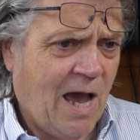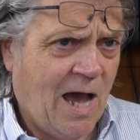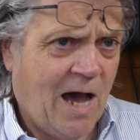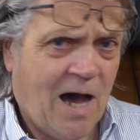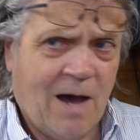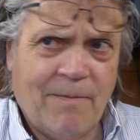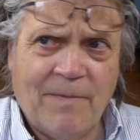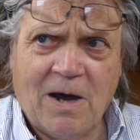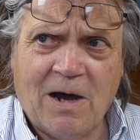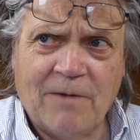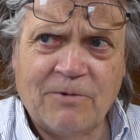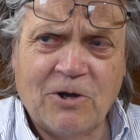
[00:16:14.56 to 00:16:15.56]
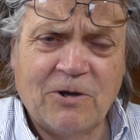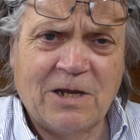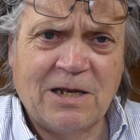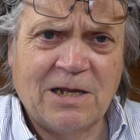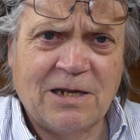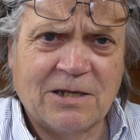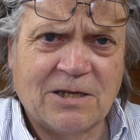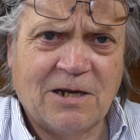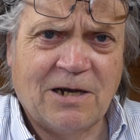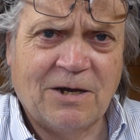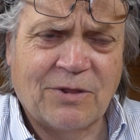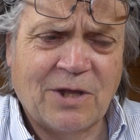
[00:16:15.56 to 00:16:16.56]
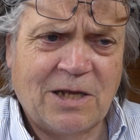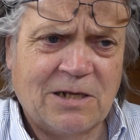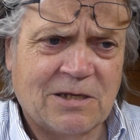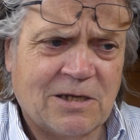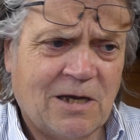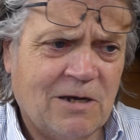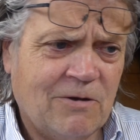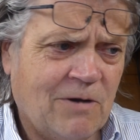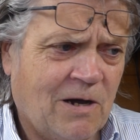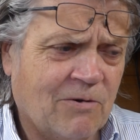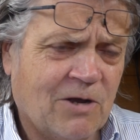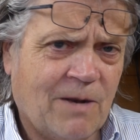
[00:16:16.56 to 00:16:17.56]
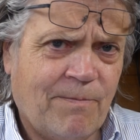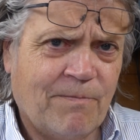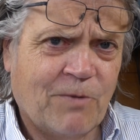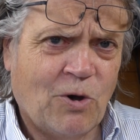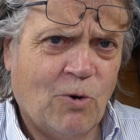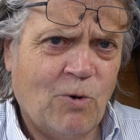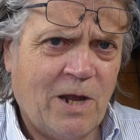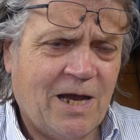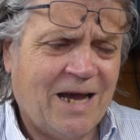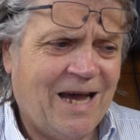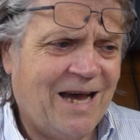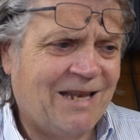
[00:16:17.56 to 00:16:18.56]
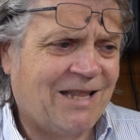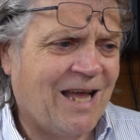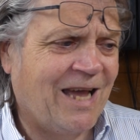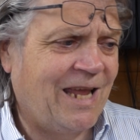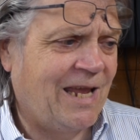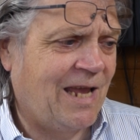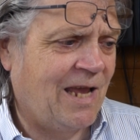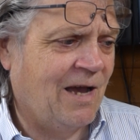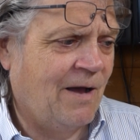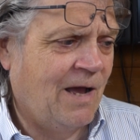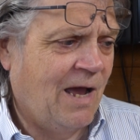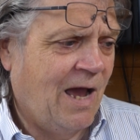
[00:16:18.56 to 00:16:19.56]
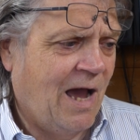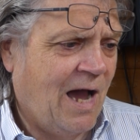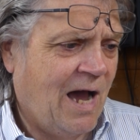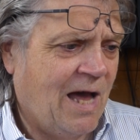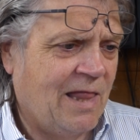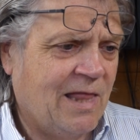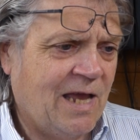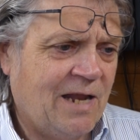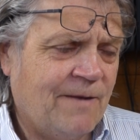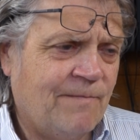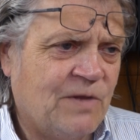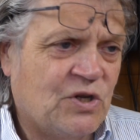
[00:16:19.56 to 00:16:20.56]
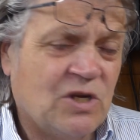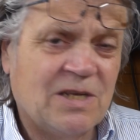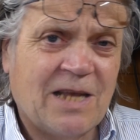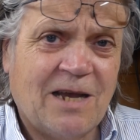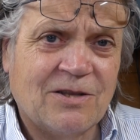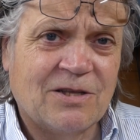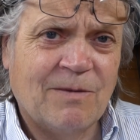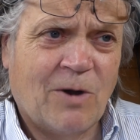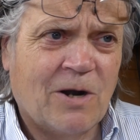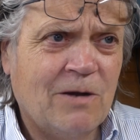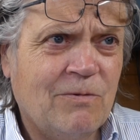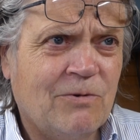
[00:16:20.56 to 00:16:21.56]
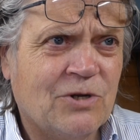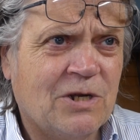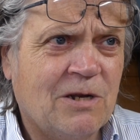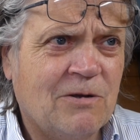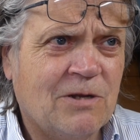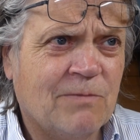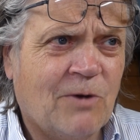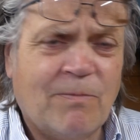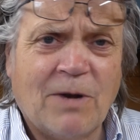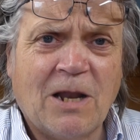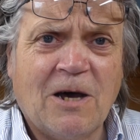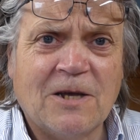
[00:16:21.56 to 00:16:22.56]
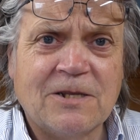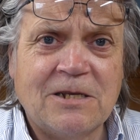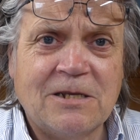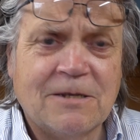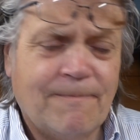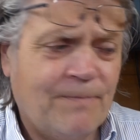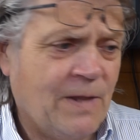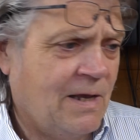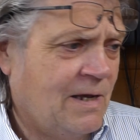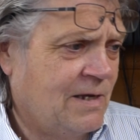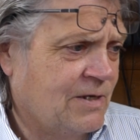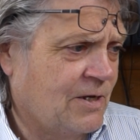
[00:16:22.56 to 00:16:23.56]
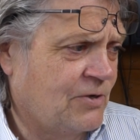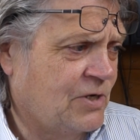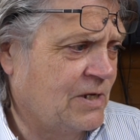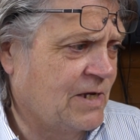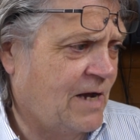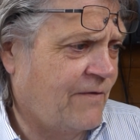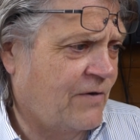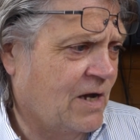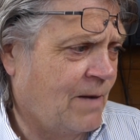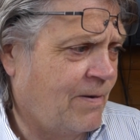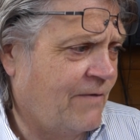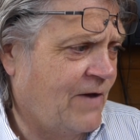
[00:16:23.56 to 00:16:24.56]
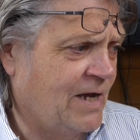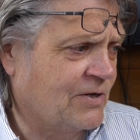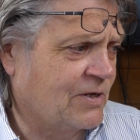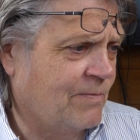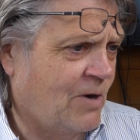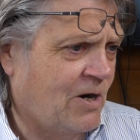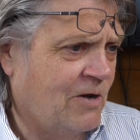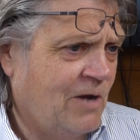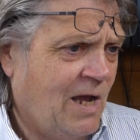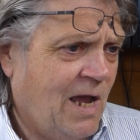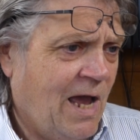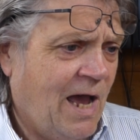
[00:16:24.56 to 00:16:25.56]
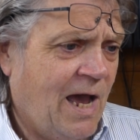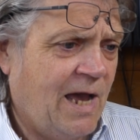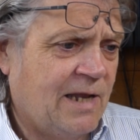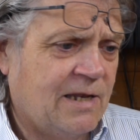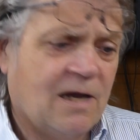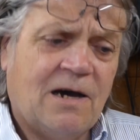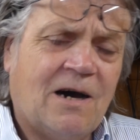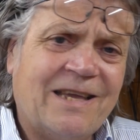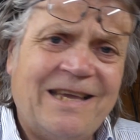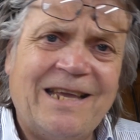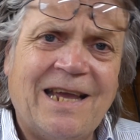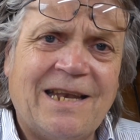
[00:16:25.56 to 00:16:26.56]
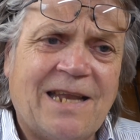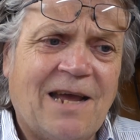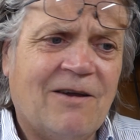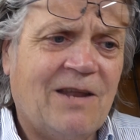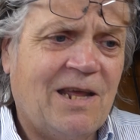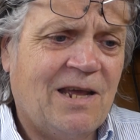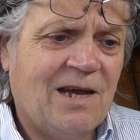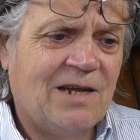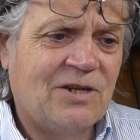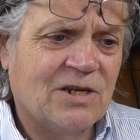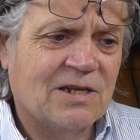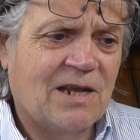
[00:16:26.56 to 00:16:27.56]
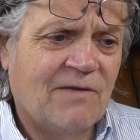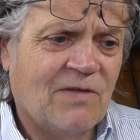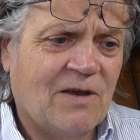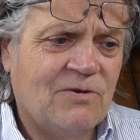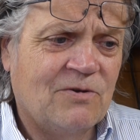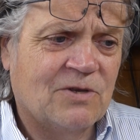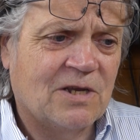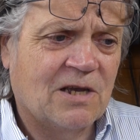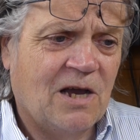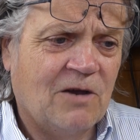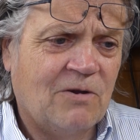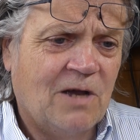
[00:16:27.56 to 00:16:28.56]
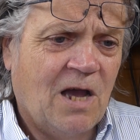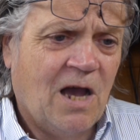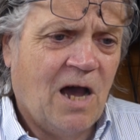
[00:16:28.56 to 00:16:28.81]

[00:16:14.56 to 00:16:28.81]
I'm cooking dinner tonight, I think, so I'm going to call it a day here. And then she's out tomorrow. What's she doing tomorrow? Pilates. So she's out for a couple of hours tomorrow, and I can get down here and just give those a go.